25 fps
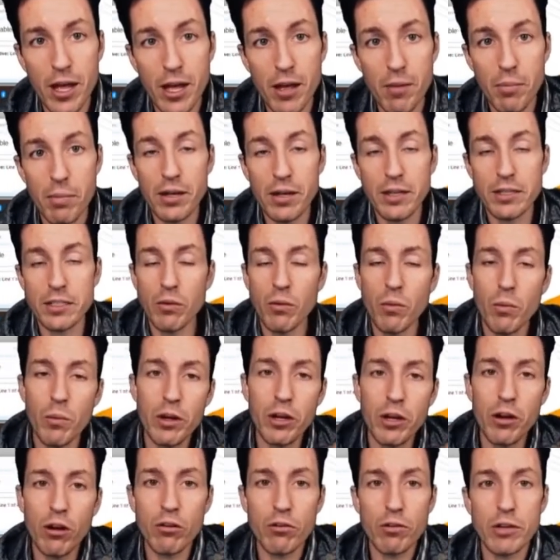because then when we
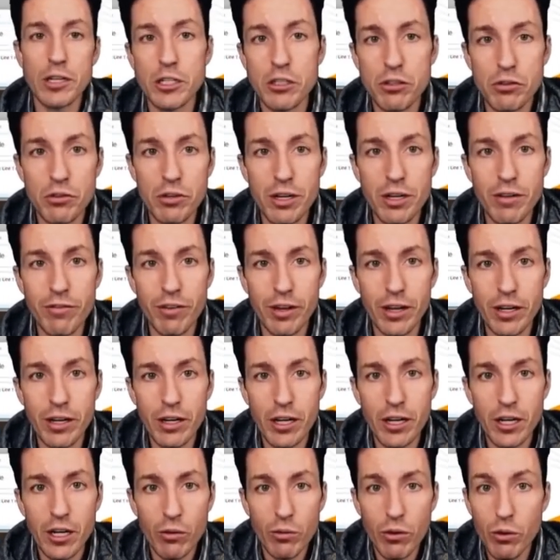go to retrieve it,
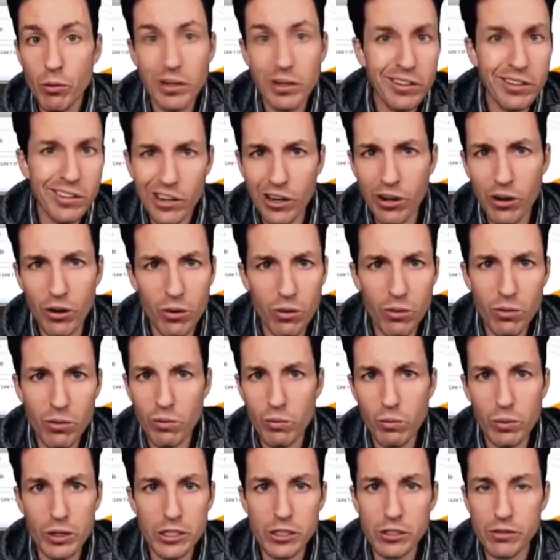we wouldn't know
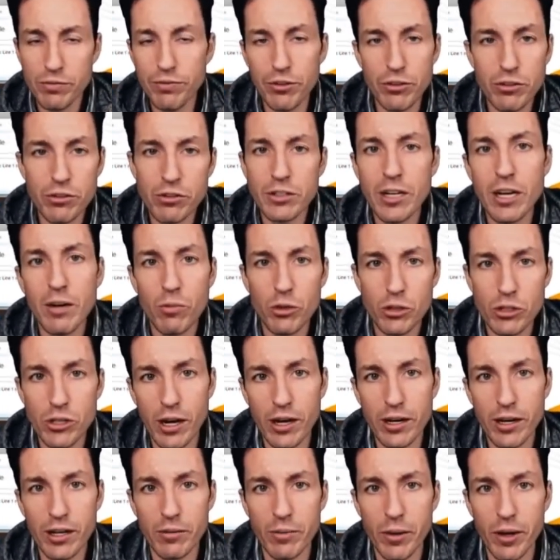which first name we're
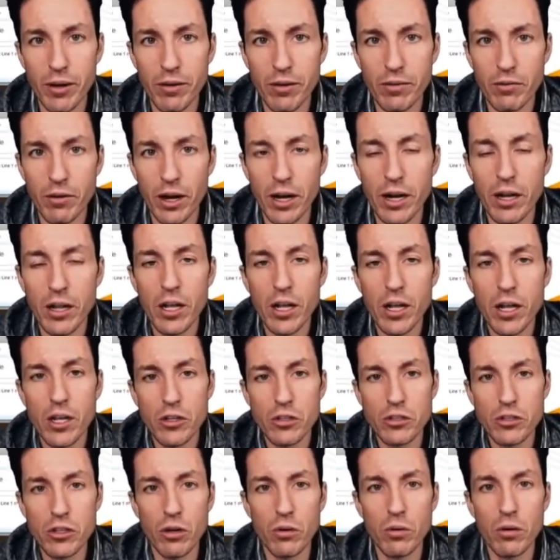talking about, right?
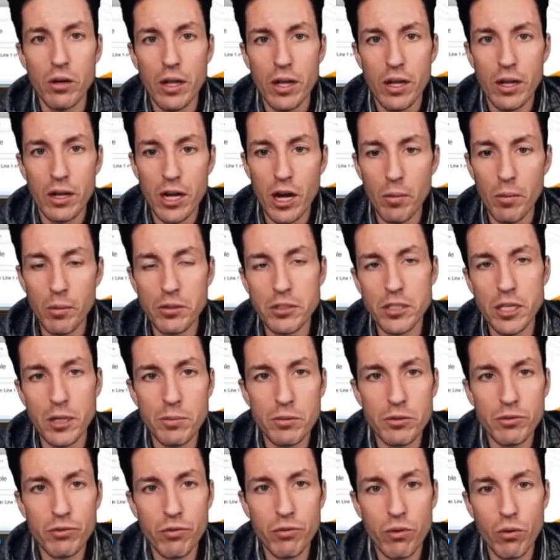So a couple tips
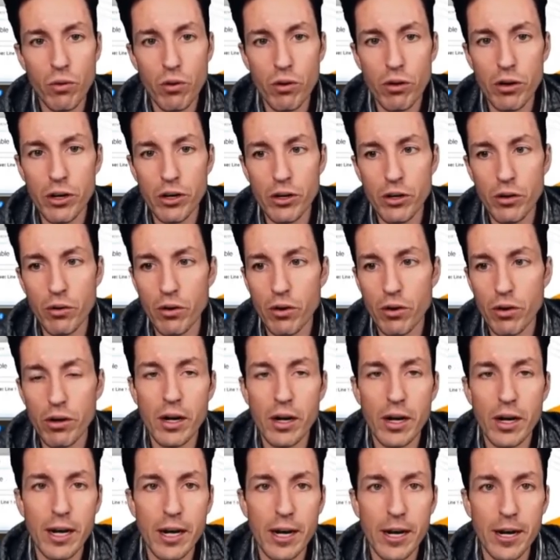for your
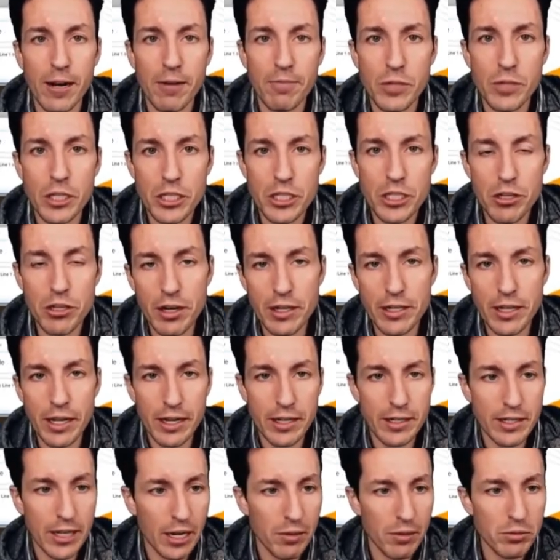dictionary data
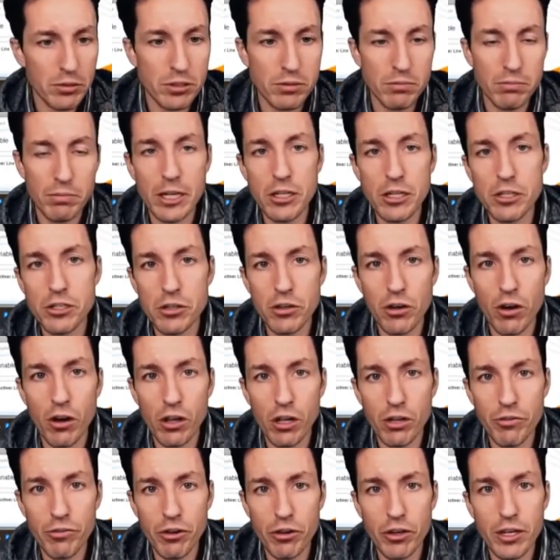types. Make sure all
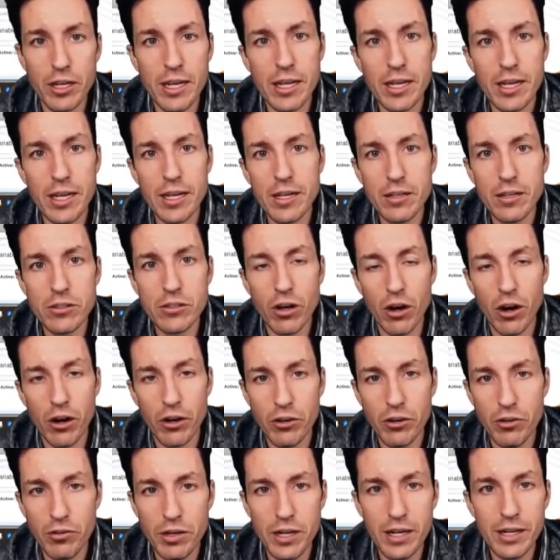of your keys are
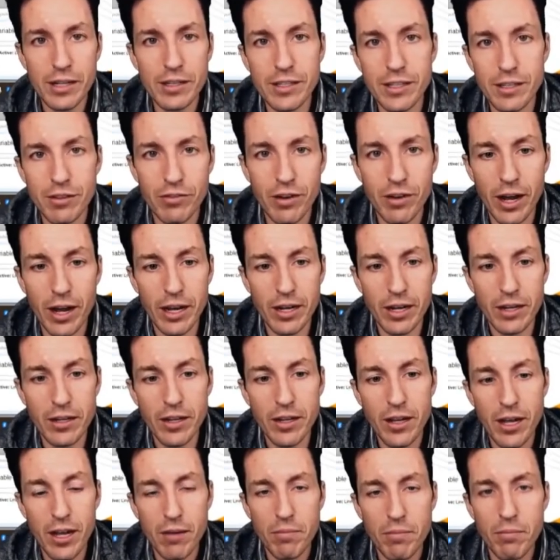uniquely defined.
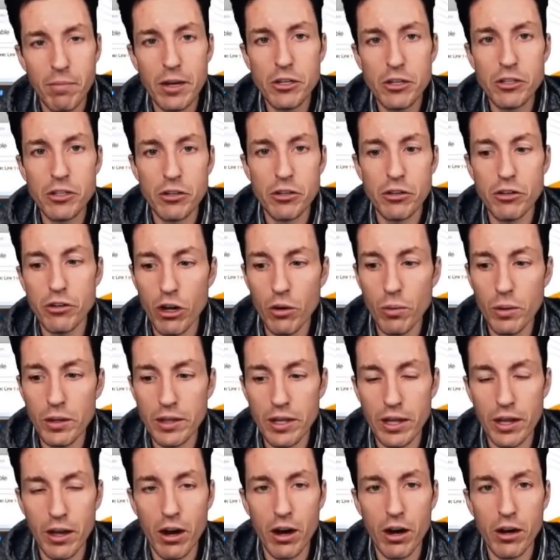Make sure you know what
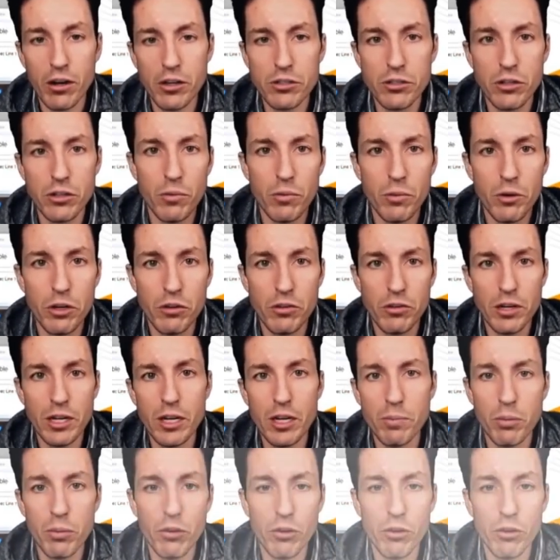they are so that when you need to pull